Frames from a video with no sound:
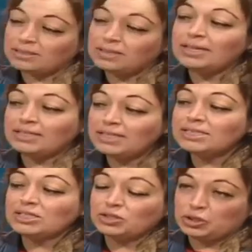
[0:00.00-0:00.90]
it is
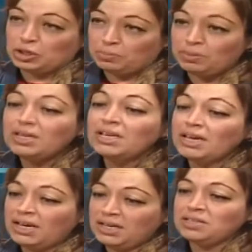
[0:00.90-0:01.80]
a term
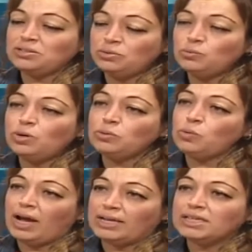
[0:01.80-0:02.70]
and it is used
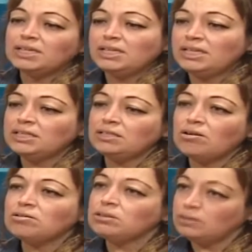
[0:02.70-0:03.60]
worldwide, either
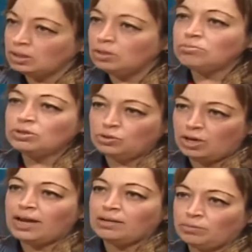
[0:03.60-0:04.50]
on humans or
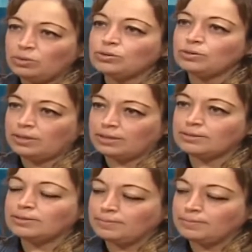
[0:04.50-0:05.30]
animals. Yes.